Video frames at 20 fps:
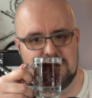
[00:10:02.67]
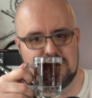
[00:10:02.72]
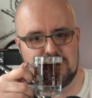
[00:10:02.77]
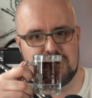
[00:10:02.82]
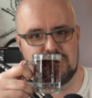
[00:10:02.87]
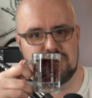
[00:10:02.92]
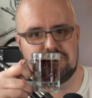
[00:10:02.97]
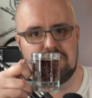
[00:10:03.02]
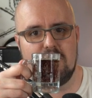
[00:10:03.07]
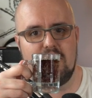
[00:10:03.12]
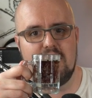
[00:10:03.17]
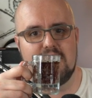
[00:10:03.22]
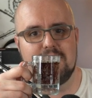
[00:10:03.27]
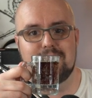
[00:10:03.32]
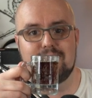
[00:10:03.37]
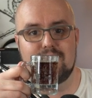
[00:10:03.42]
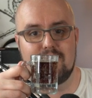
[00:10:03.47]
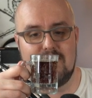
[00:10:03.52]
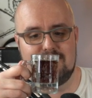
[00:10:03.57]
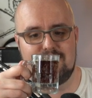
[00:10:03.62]
strong
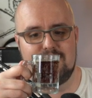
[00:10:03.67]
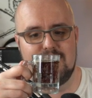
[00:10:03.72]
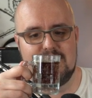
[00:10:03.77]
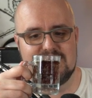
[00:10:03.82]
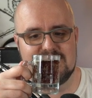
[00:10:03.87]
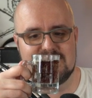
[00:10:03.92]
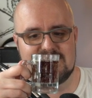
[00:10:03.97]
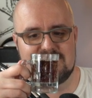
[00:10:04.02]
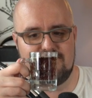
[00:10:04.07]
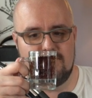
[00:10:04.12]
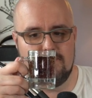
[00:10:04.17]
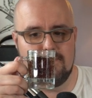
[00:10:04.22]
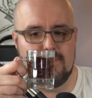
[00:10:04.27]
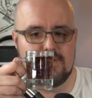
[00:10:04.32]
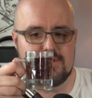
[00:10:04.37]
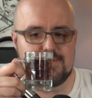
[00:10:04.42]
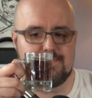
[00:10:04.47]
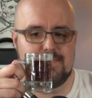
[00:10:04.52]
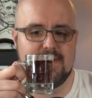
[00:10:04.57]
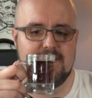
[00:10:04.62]
preference for
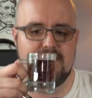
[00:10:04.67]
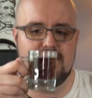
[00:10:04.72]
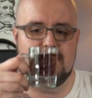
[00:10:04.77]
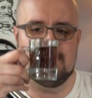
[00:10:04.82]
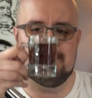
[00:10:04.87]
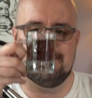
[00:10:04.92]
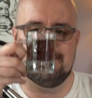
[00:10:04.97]
birch beer.